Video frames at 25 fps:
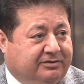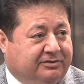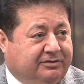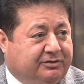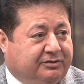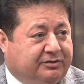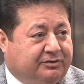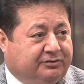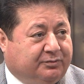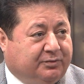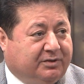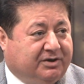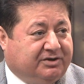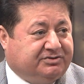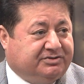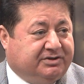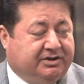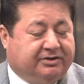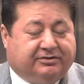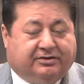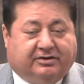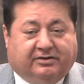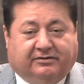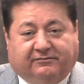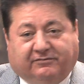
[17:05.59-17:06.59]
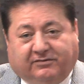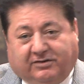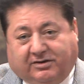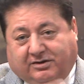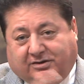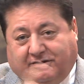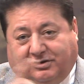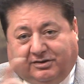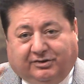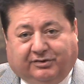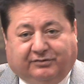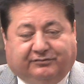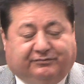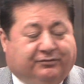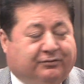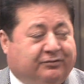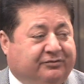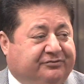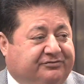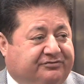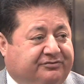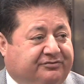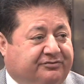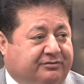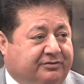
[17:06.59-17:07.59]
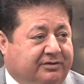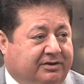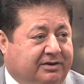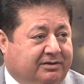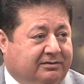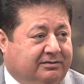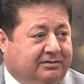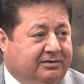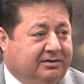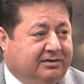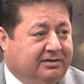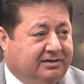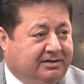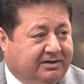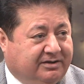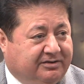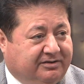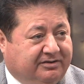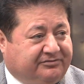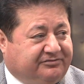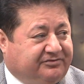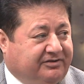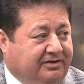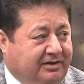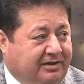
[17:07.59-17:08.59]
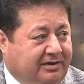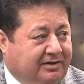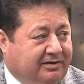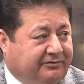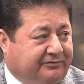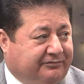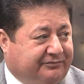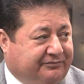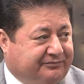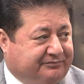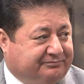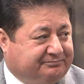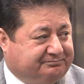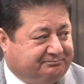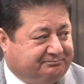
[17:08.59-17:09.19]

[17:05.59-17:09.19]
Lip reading: you could watch the TV in a full screen, and it's alive.